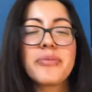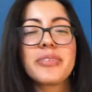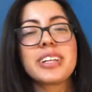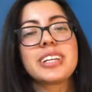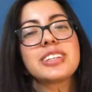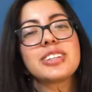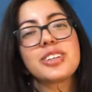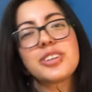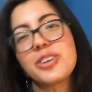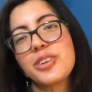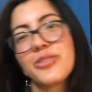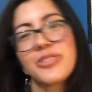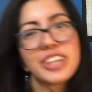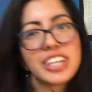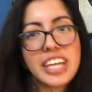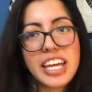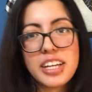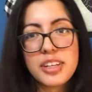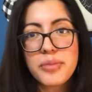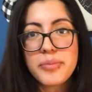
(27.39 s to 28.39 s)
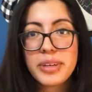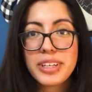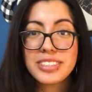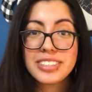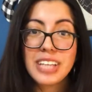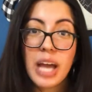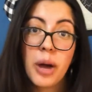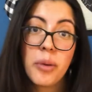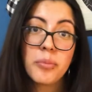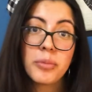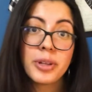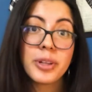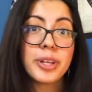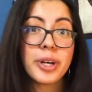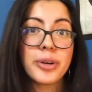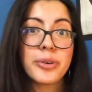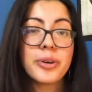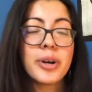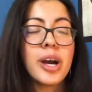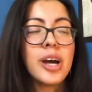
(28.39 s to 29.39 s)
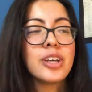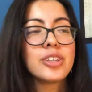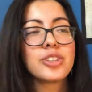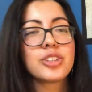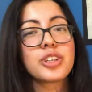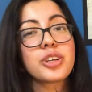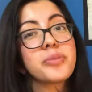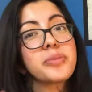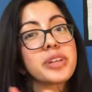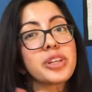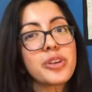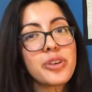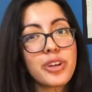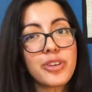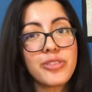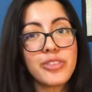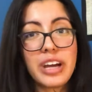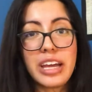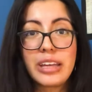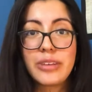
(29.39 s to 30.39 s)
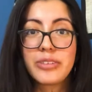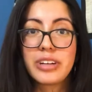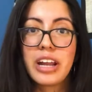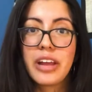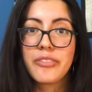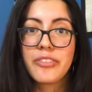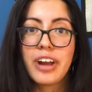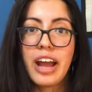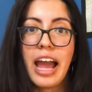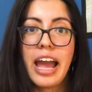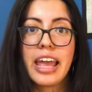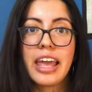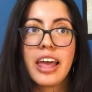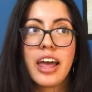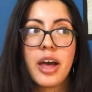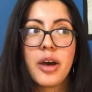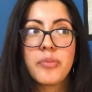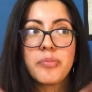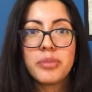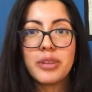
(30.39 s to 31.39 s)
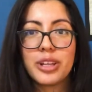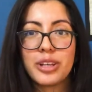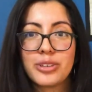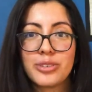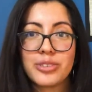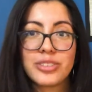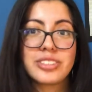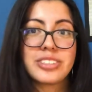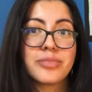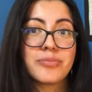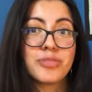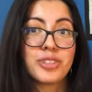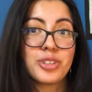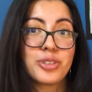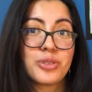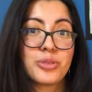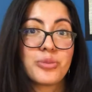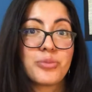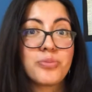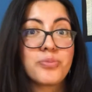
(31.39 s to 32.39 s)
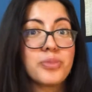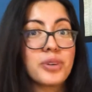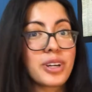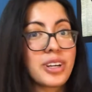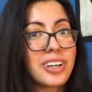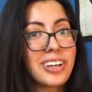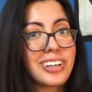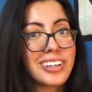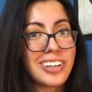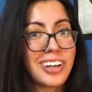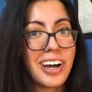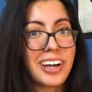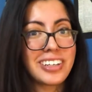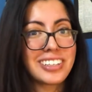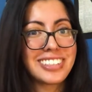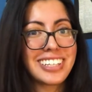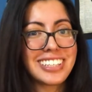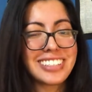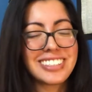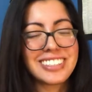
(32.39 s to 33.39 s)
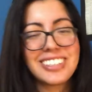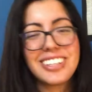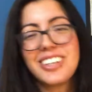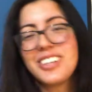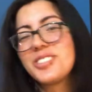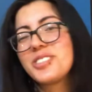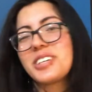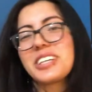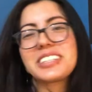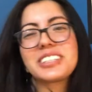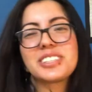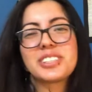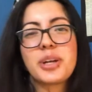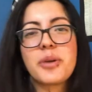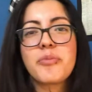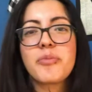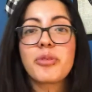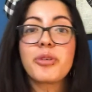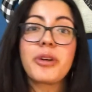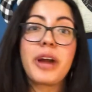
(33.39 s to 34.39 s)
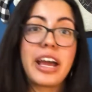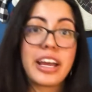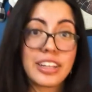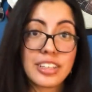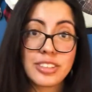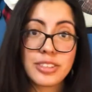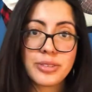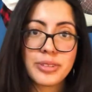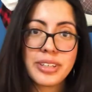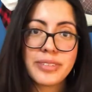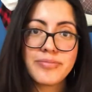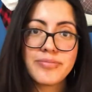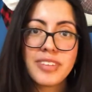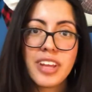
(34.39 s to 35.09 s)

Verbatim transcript: and hit the notification bell down below so you can be notified whenever I upload some new book content. So let's jump right into it.